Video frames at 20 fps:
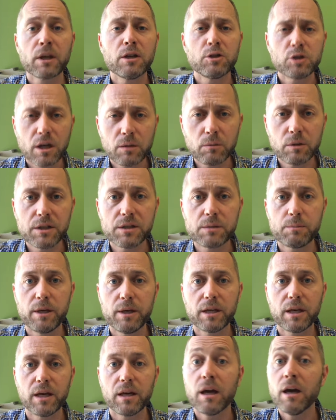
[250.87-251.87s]
Generally
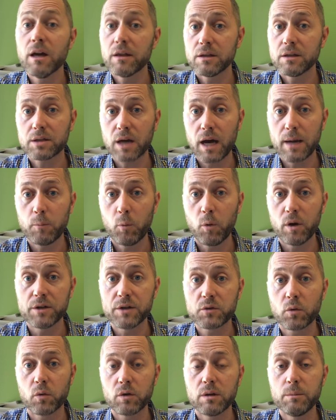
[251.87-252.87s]
speaking, the type 1
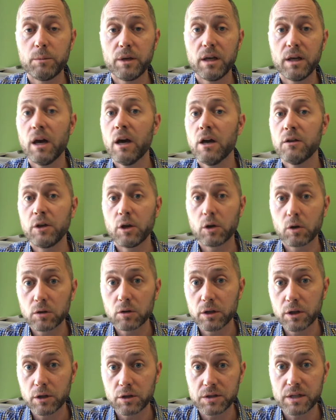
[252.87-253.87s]
is going to be the
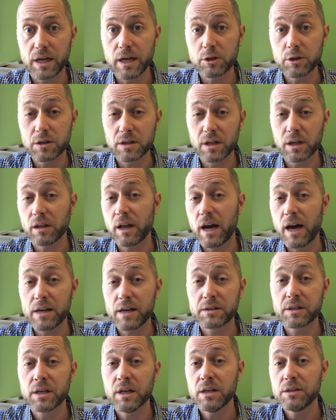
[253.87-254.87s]
earlier stages, the
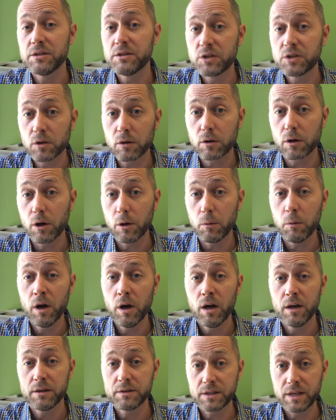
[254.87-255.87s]
class 0
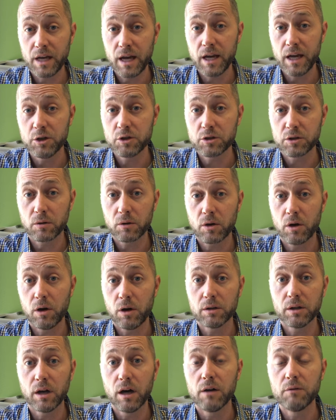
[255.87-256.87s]
stage,
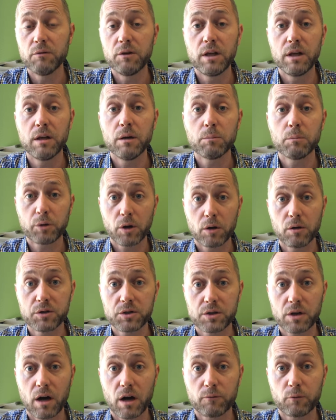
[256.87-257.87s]
so-called, of the
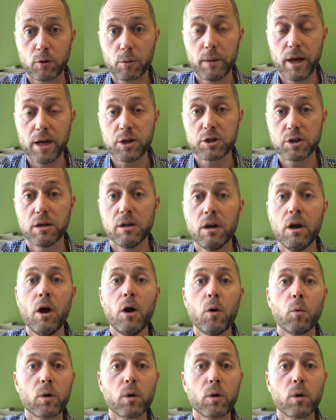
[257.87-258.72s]
protostar formation,